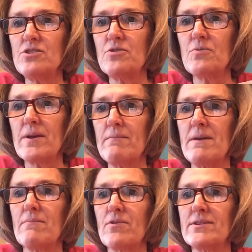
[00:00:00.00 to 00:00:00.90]
to
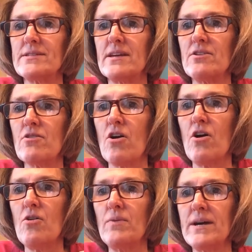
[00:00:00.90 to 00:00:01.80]
remember is that you're
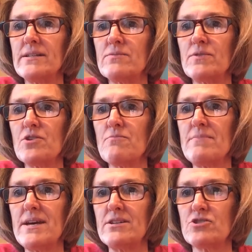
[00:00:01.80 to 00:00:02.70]
always, when you're
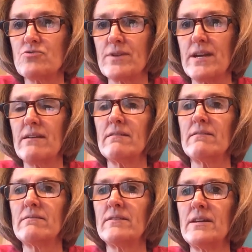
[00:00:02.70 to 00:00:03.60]
measuring,
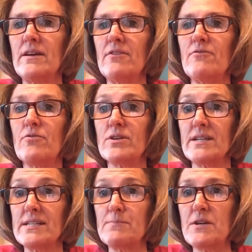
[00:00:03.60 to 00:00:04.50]

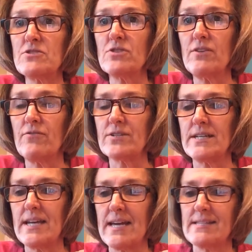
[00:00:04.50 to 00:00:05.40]
especially for
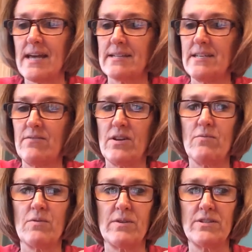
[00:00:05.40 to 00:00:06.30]
today's activity
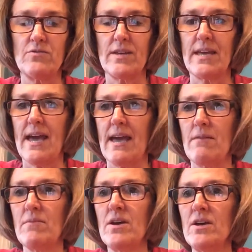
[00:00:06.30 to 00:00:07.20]
when we do the
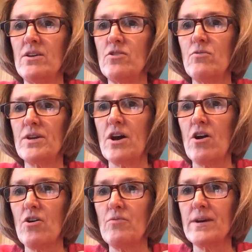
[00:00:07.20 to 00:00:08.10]
game, you'll want to
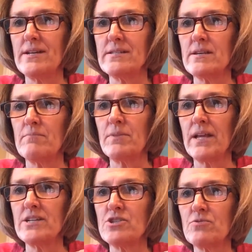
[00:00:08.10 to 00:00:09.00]
always
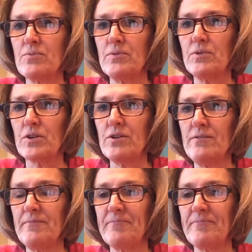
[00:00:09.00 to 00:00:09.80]
place your ruler.